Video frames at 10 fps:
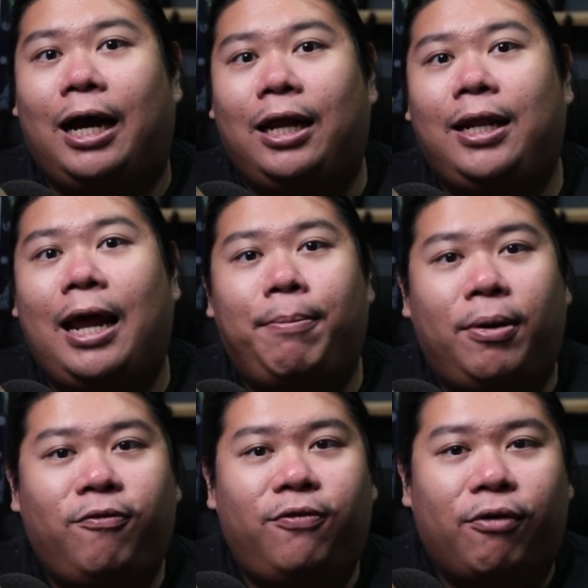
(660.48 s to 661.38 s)
A
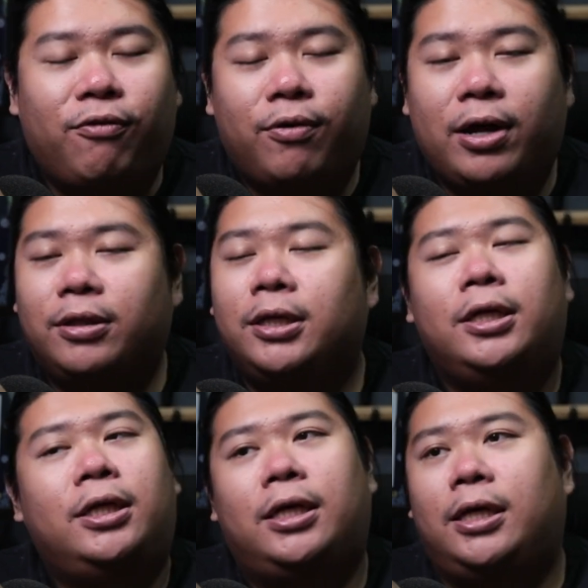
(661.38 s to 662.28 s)
double Valvarat
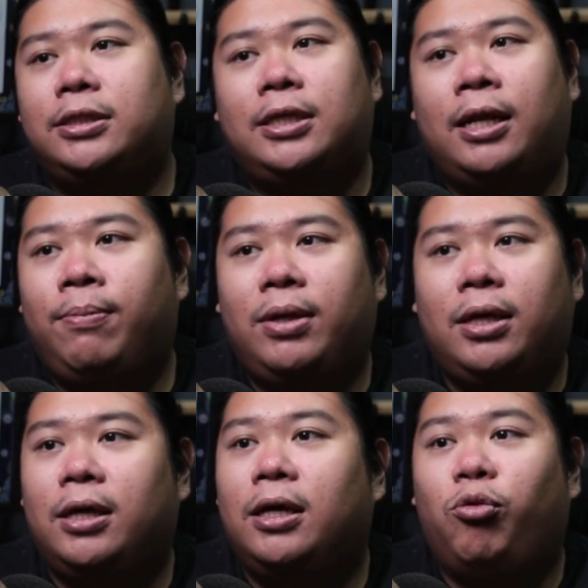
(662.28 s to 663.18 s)
is gonna
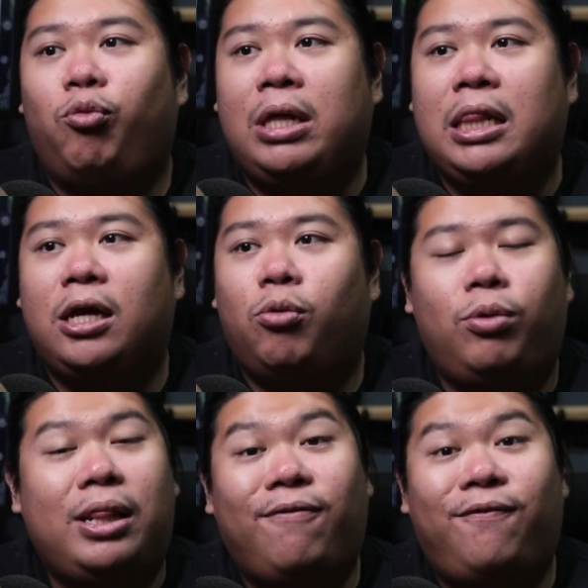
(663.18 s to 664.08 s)
be
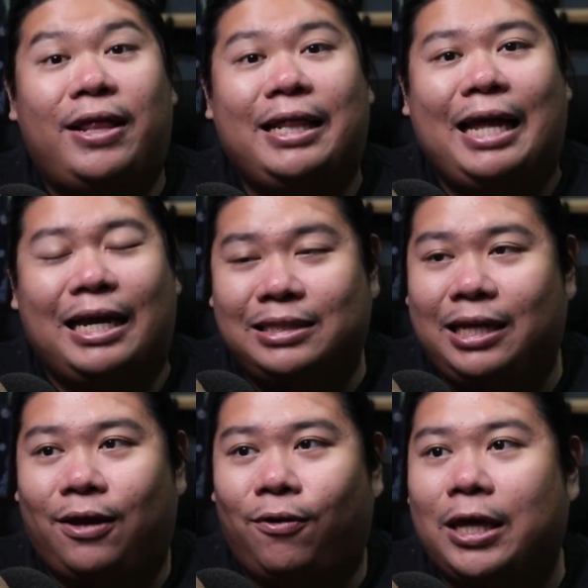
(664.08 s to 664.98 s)
really
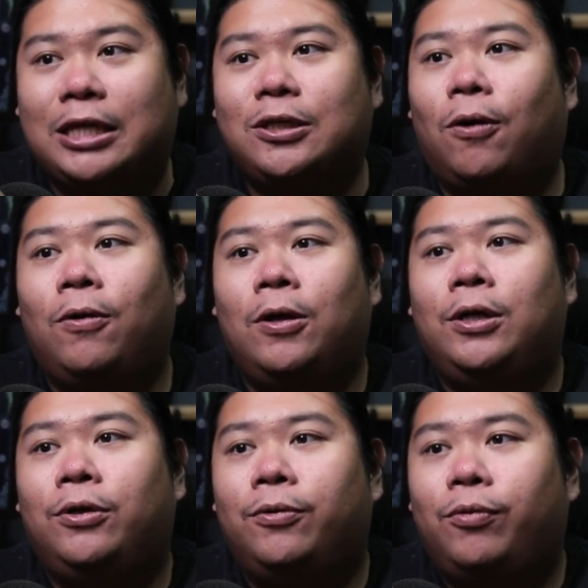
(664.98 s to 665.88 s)
fantastic. Okay, so
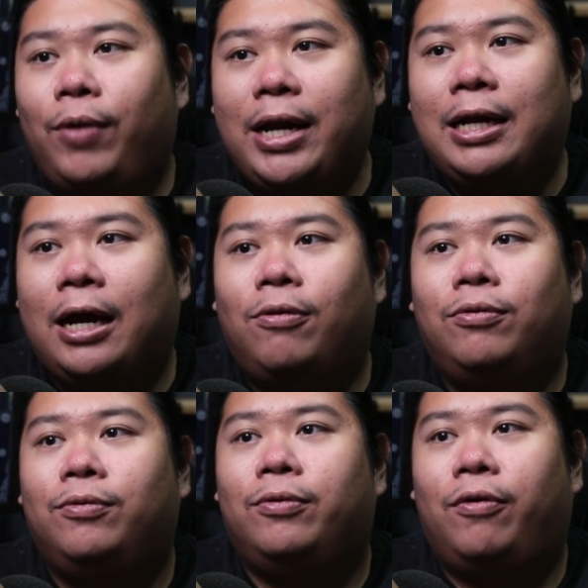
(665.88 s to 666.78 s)
right
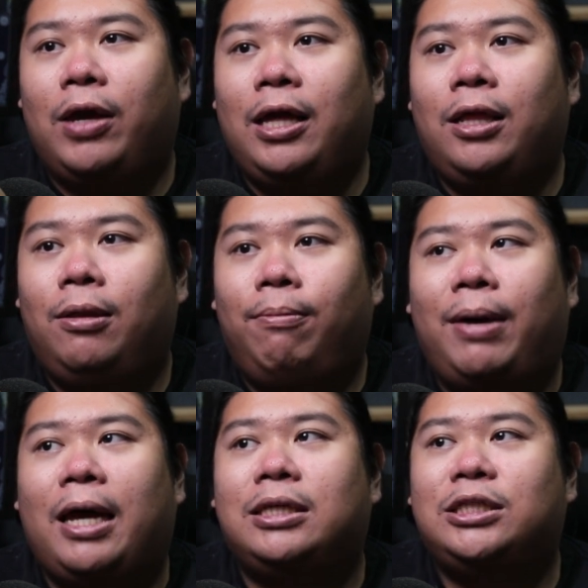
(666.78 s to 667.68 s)
now in
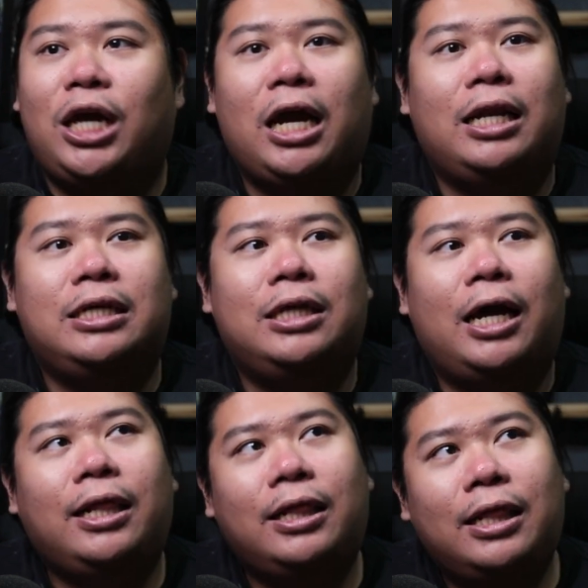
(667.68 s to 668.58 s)
my checklist,
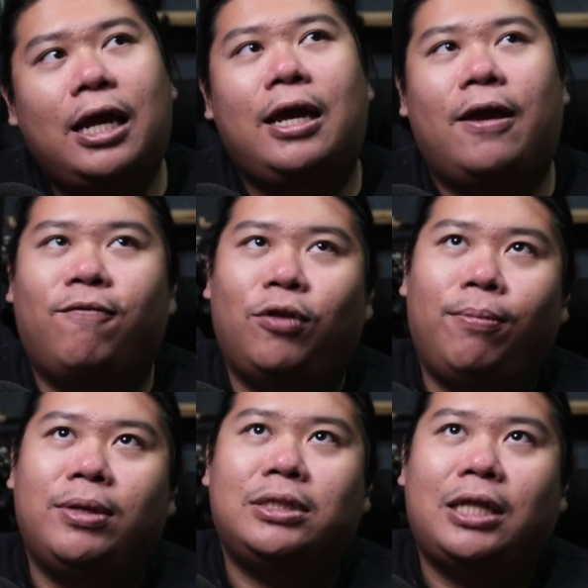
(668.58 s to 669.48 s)
I think if
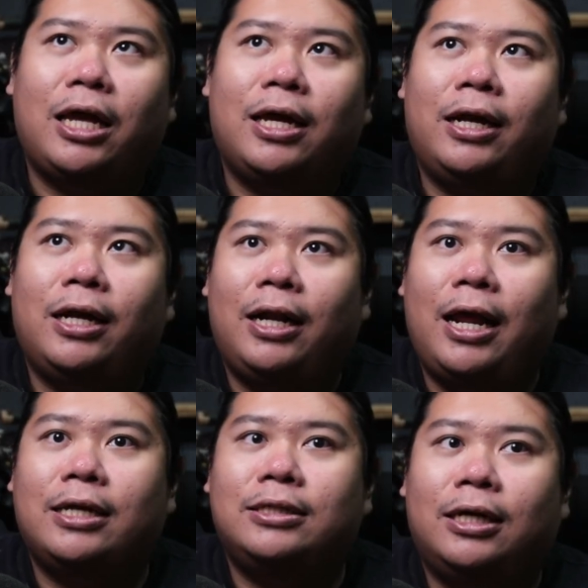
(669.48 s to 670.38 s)
not mistaken,
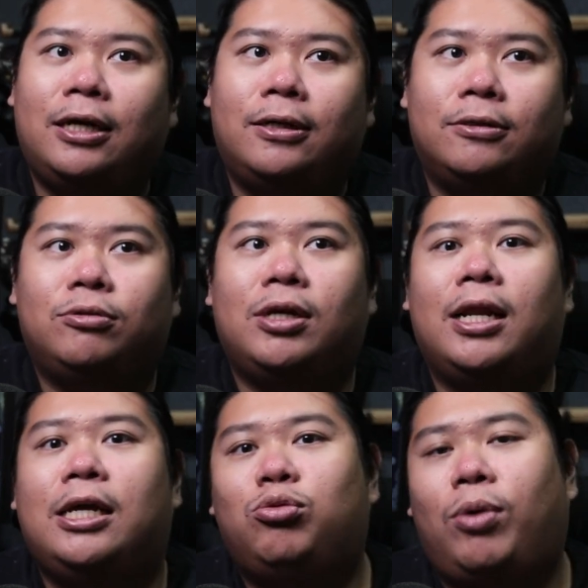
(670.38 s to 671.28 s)
there's a
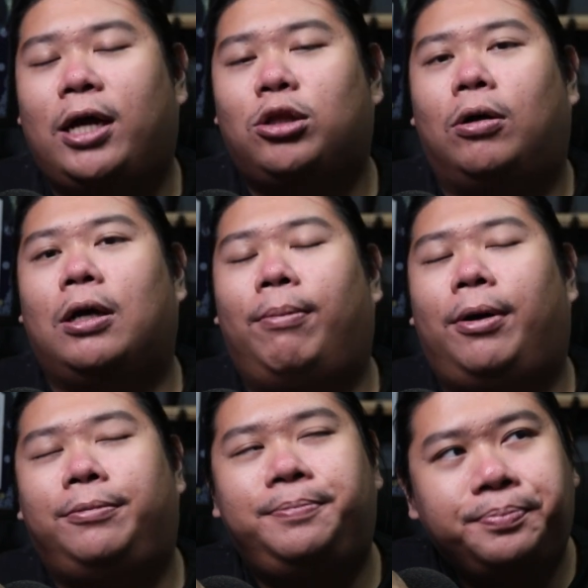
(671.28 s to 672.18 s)
checklist where I talk about